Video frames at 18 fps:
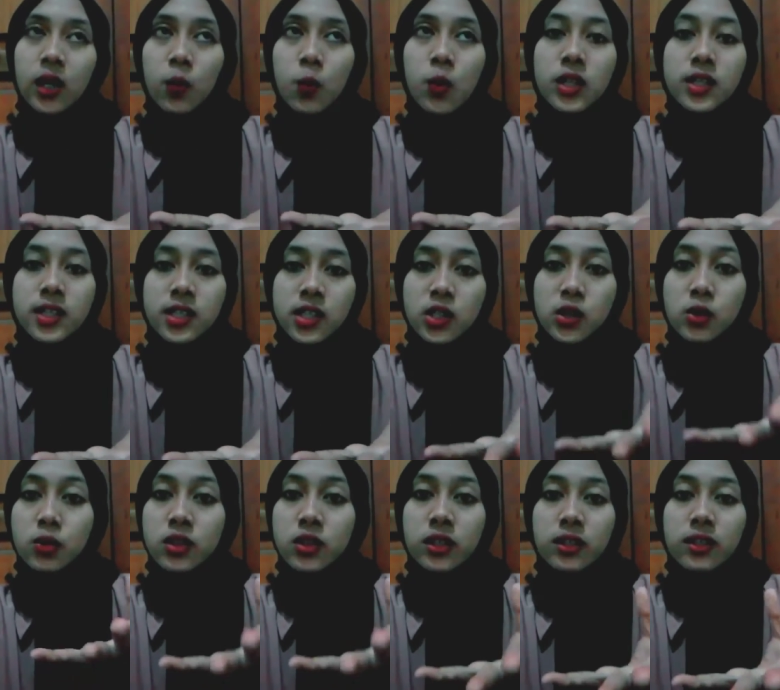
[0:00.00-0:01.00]
what the
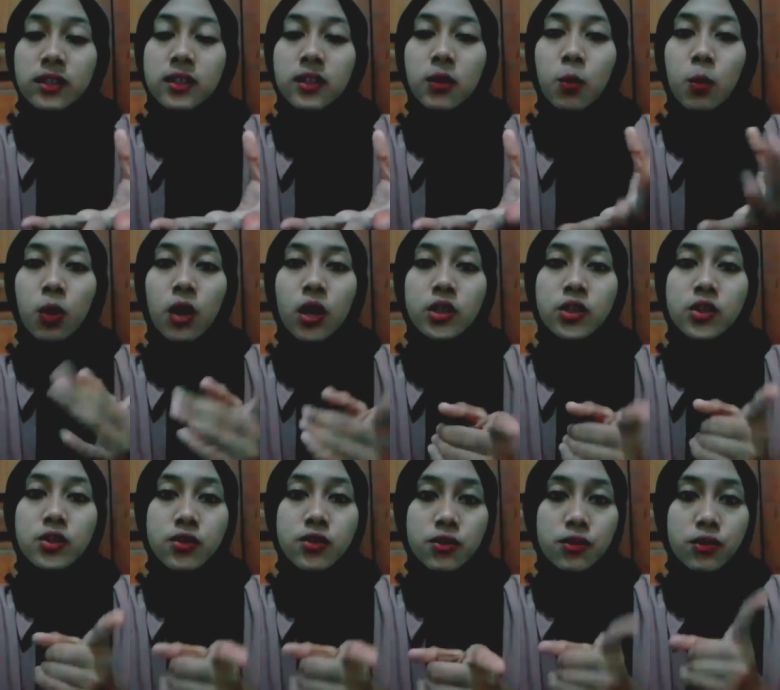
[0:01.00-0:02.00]
student
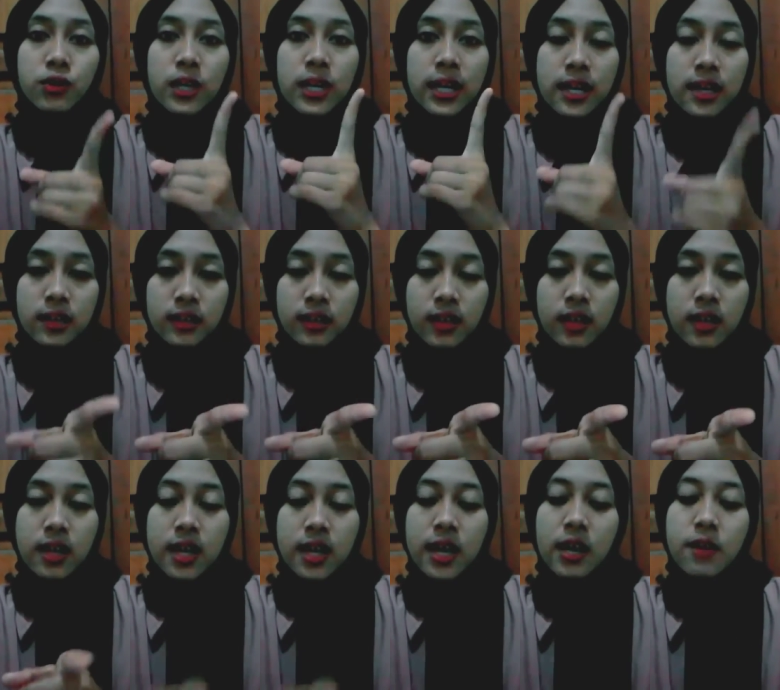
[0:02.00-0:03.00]
want to learn.
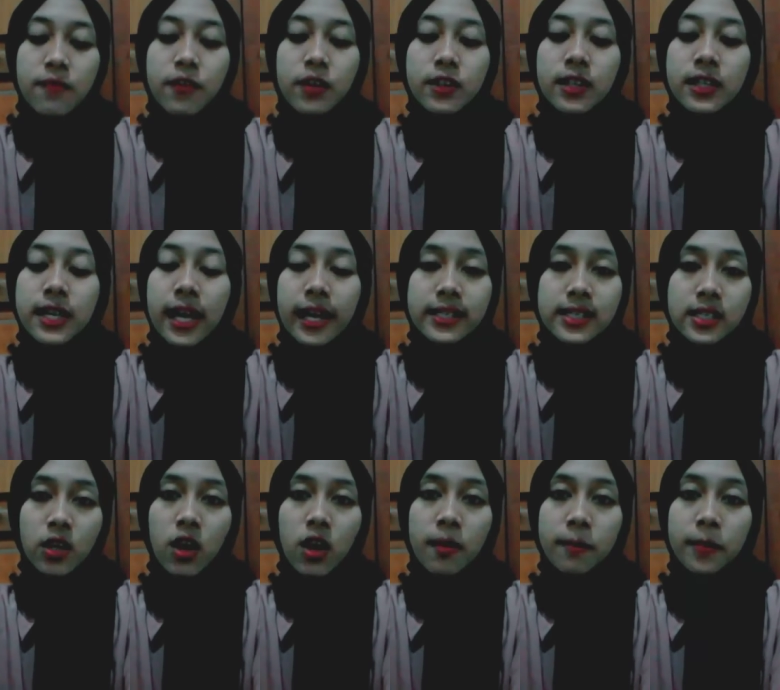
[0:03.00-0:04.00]
And for the
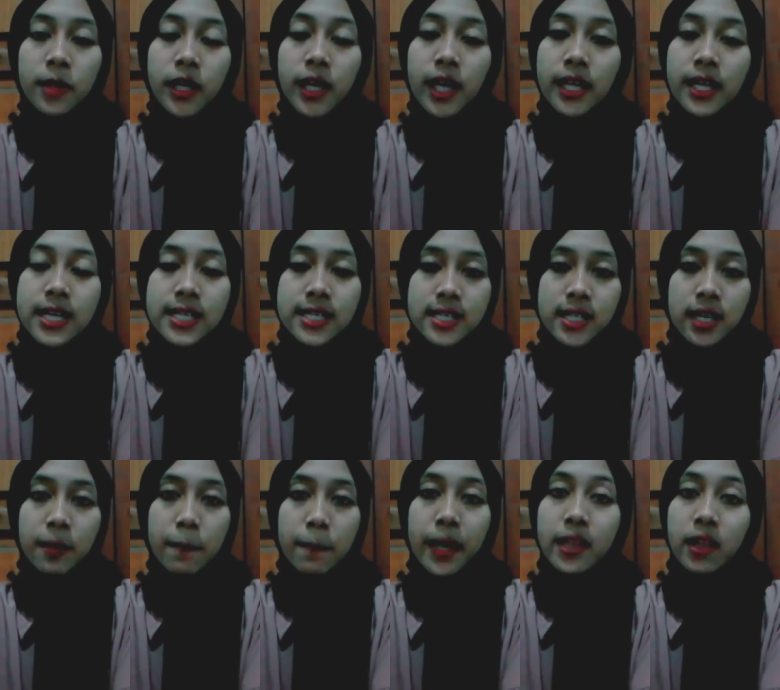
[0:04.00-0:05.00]
next component is
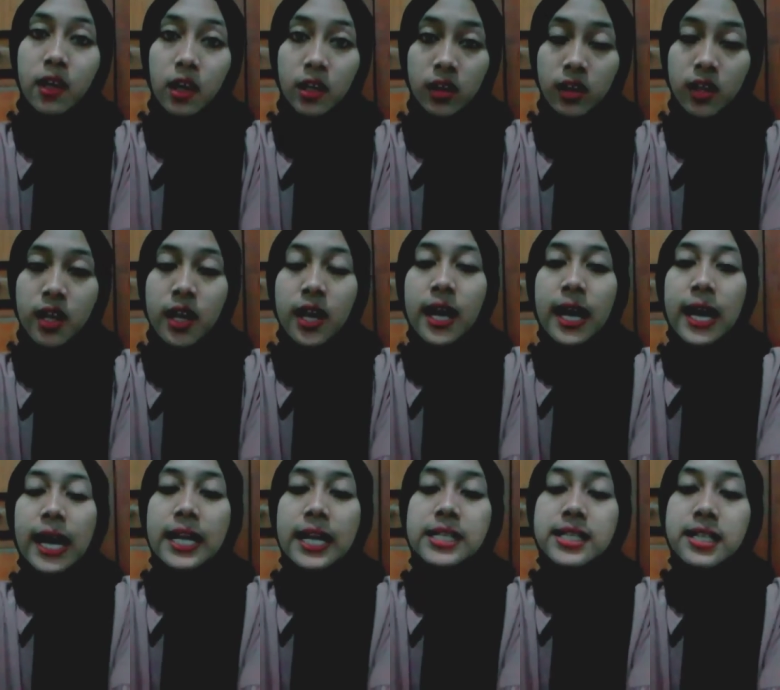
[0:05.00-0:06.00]
a method.
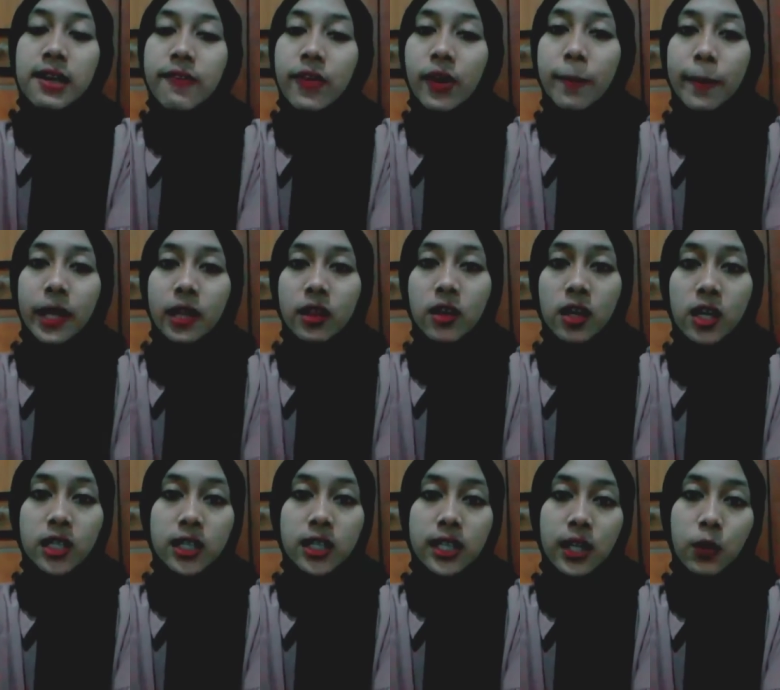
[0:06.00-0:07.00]
Any several
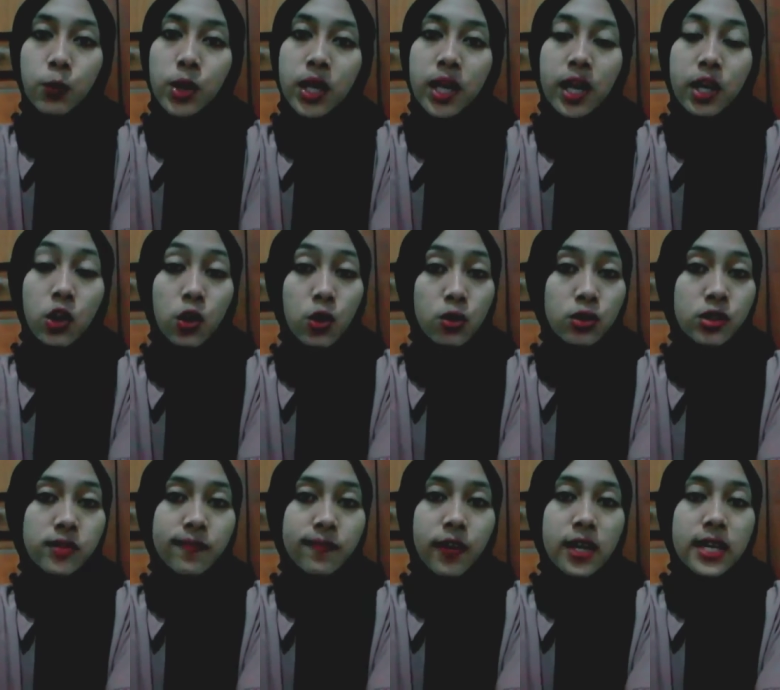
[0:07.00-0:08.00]
method that we can
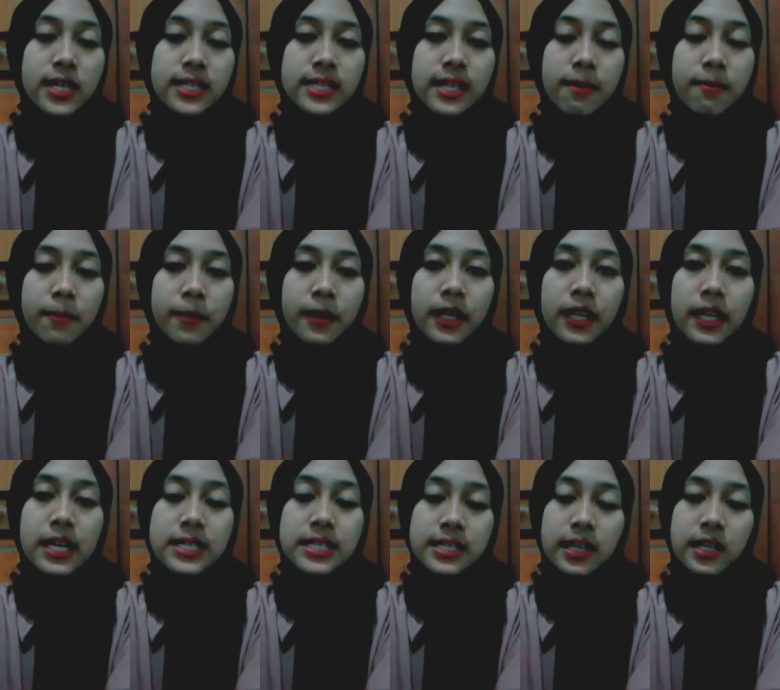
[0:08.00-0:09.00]
use. For example,
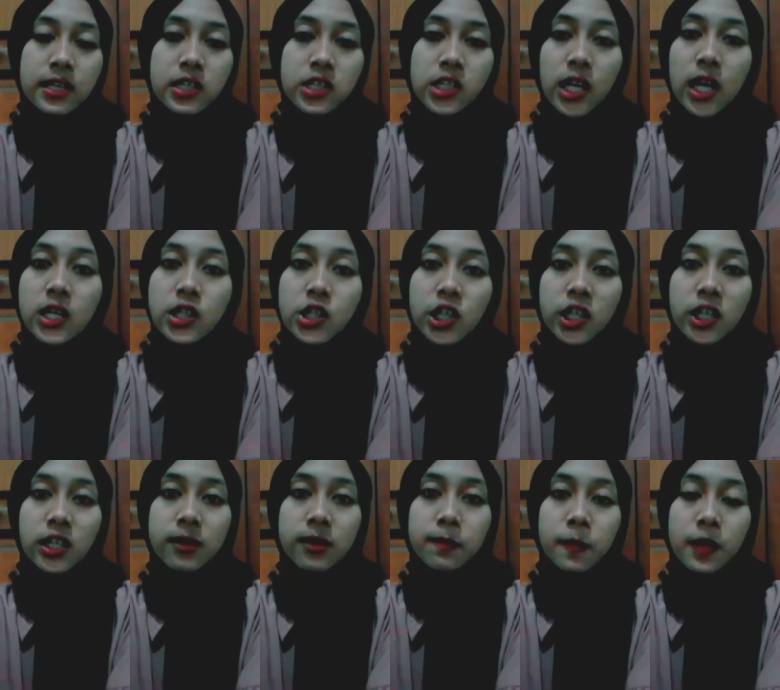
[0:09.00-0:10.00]
is a
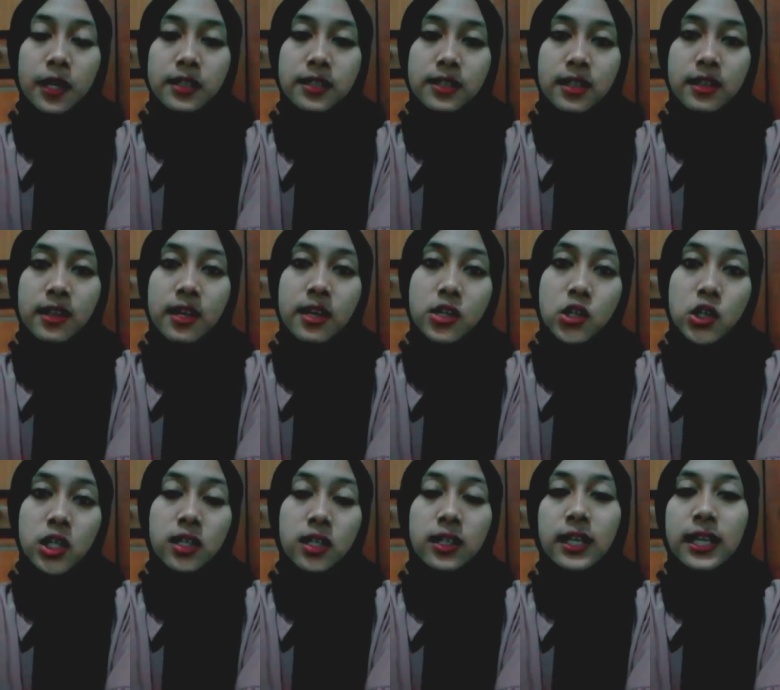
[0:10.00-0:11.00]
discussion,
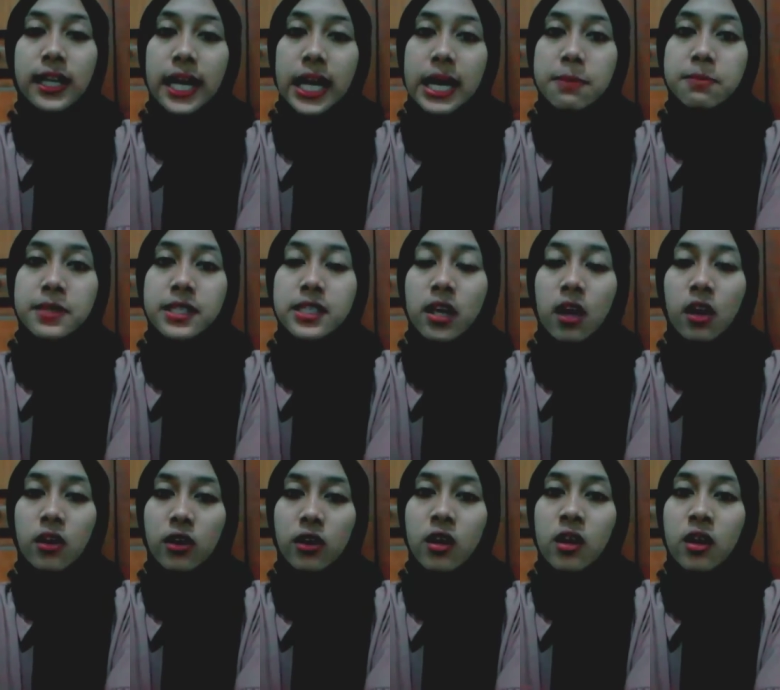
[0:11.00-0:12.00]
presentation, games,
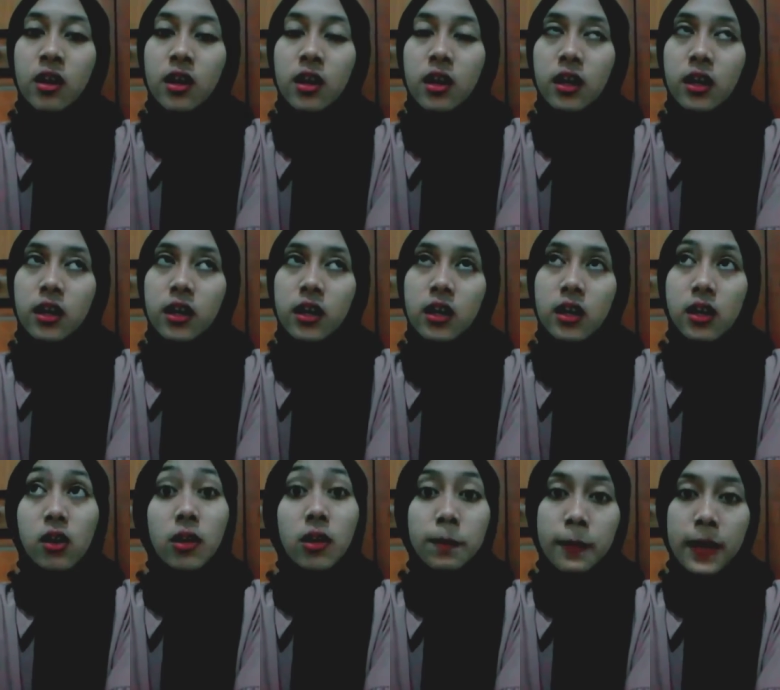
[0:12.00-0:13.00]
or
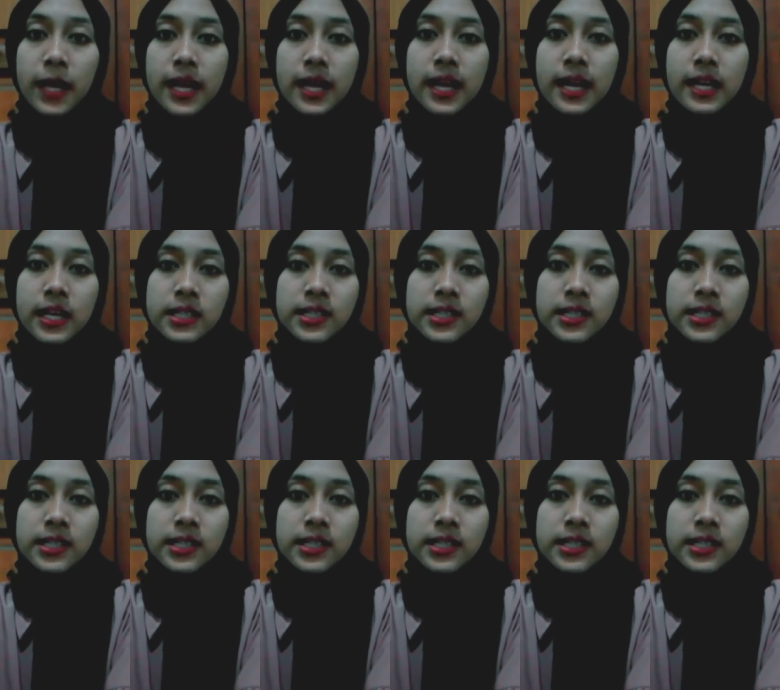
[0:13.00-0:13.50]
role play, and